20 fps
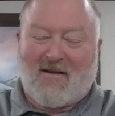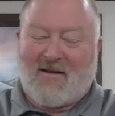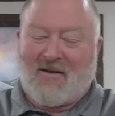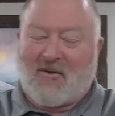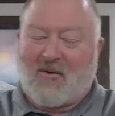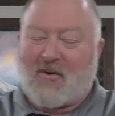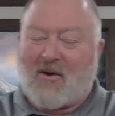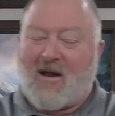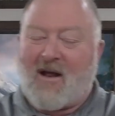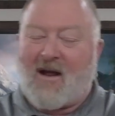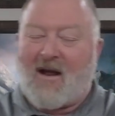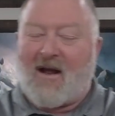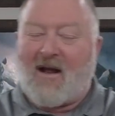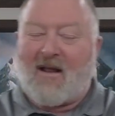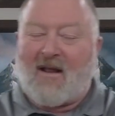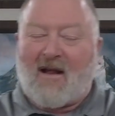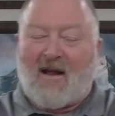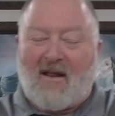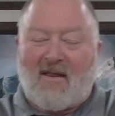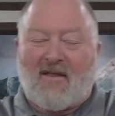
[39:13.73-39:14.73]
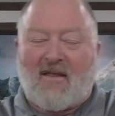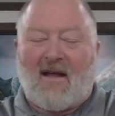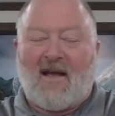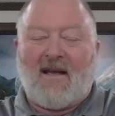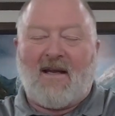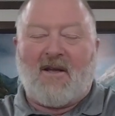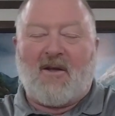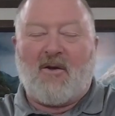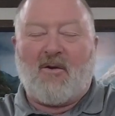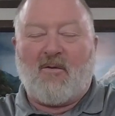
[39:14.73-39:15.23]
Lord, I, I
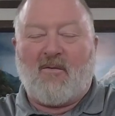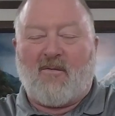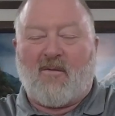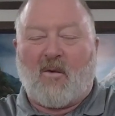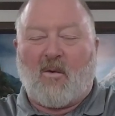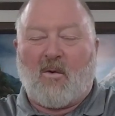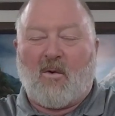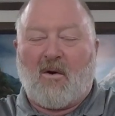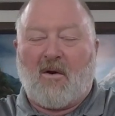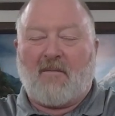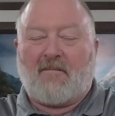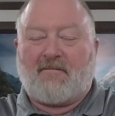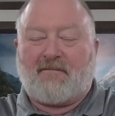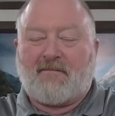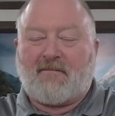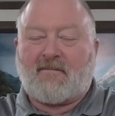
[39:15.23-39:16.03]
thank you for,